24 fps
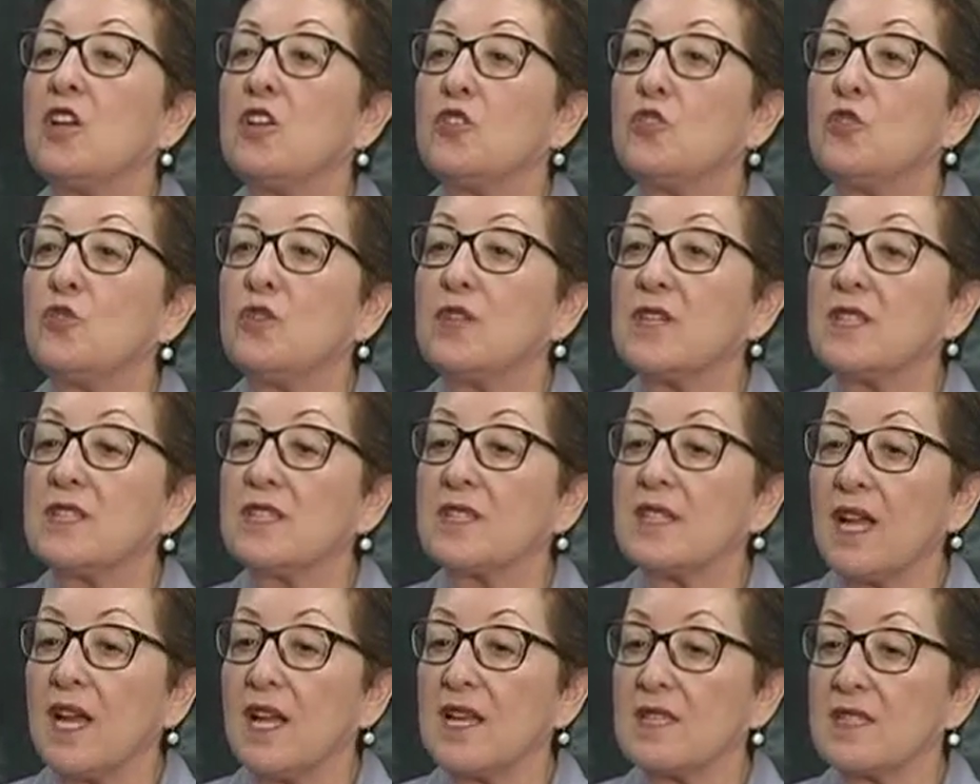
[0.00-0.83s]
to
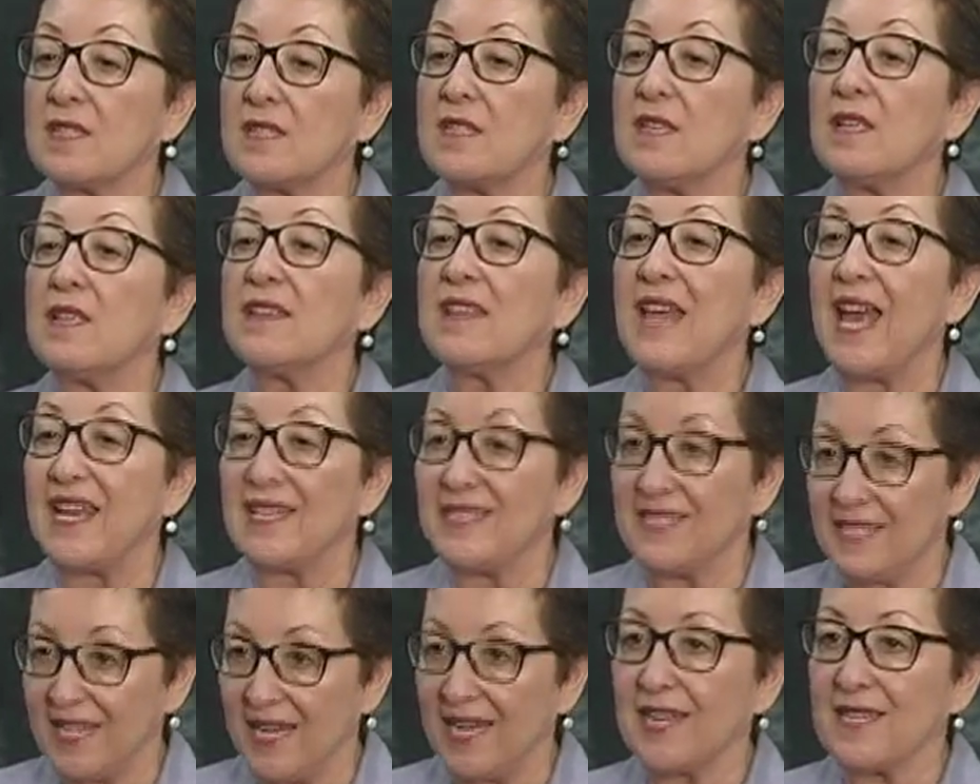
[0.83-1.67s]
discuss
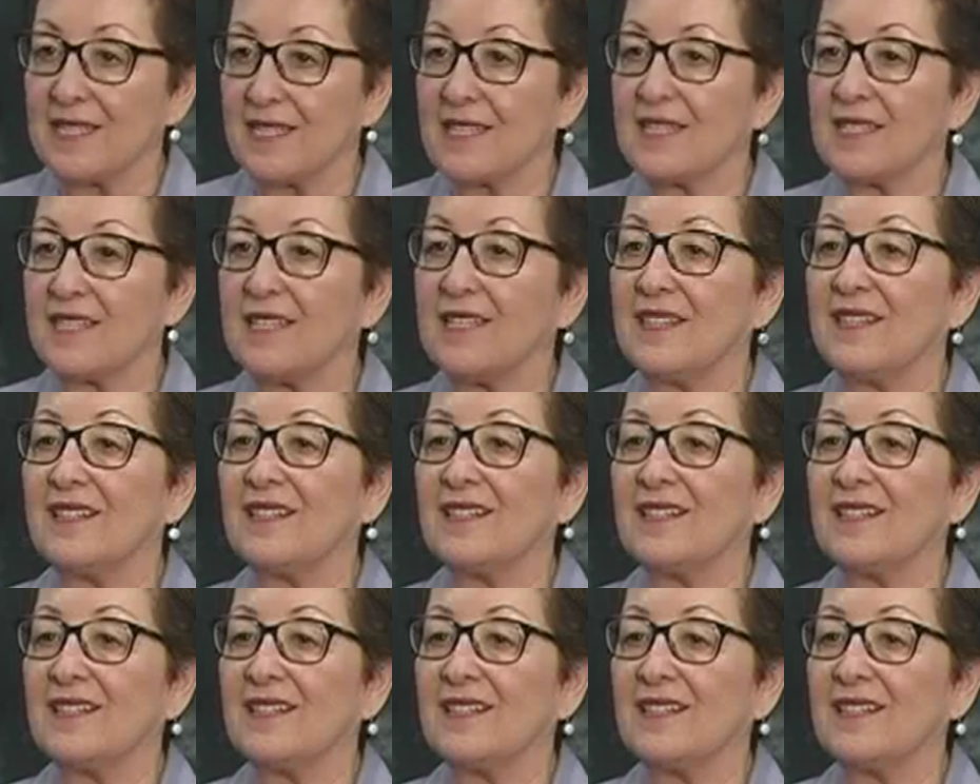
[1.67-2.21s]
that text.